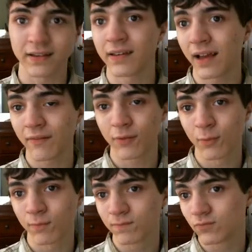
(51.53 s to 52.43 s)
have the
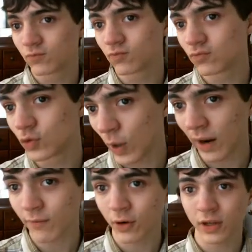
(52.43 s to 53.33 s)

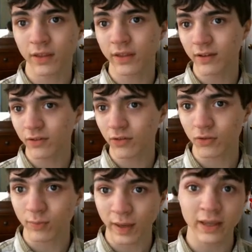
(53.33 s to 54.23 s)
drive or anything to
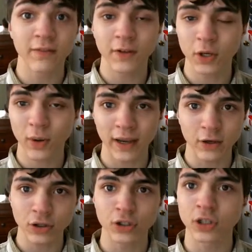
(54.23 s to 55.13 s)
make the video. I
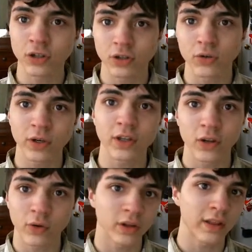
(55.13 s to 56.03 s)
couldn't do it
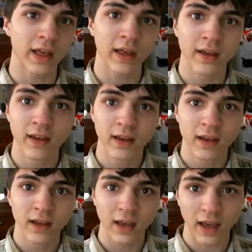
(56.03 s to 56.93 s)
knowing that
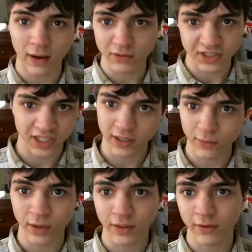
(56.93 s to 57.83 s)
I was taking
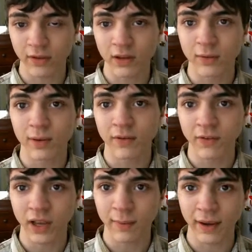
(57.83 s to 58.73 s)
away the little bit of
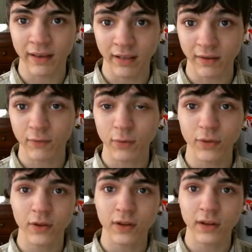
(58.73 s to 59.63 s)
time I had left with
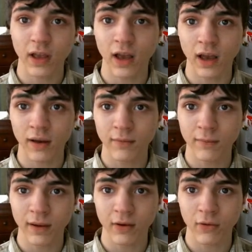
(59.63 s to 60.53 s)
the
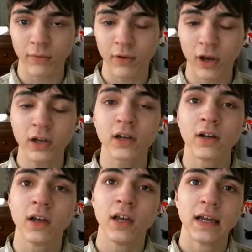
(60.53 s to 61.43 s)
my old dog,
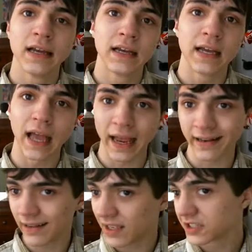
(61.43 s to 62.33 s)

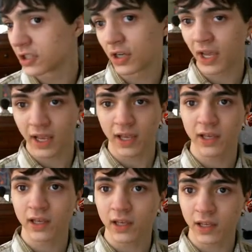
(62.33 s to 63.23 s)
and yesterday
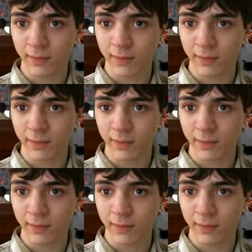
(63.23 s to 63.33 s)
he